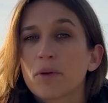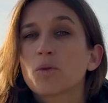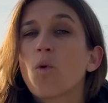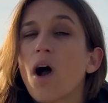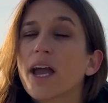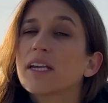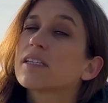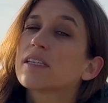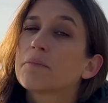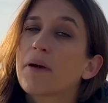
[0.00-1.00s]
But why
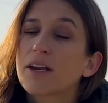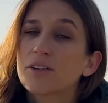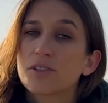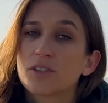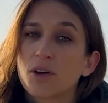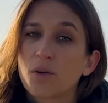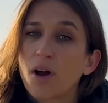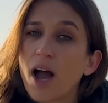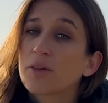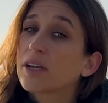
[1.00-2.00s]
does it matter to know
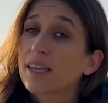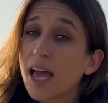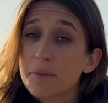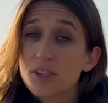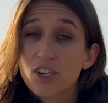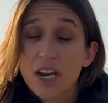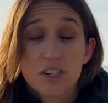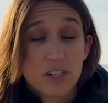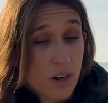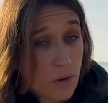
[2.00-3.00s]
how the climate
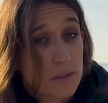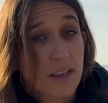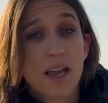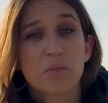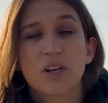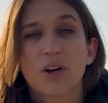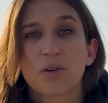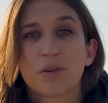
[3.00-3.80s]
changed a long time ago?